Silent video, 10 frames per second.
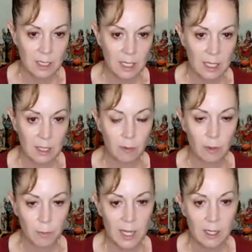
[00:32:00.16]
mentally
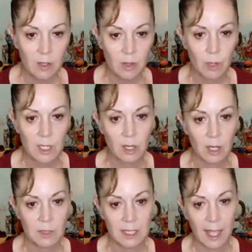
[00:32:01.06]
repeat it 3
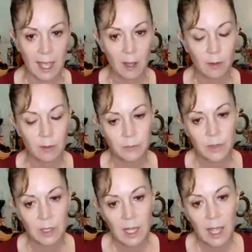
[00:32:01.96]
times now.
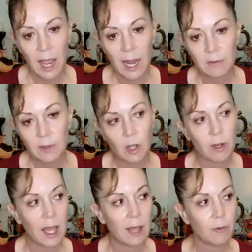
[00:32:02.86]
And if you
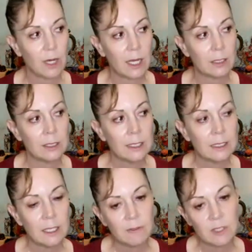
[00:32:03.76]
don't have one,
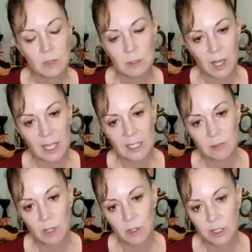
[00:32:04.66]
leave some
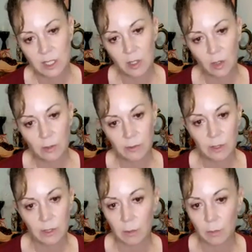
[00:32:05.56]
space because it can
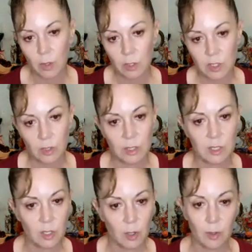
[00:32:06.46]
often emerge on
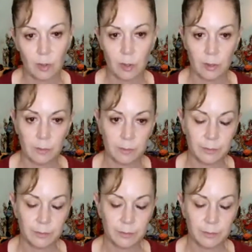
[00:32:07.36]
its own.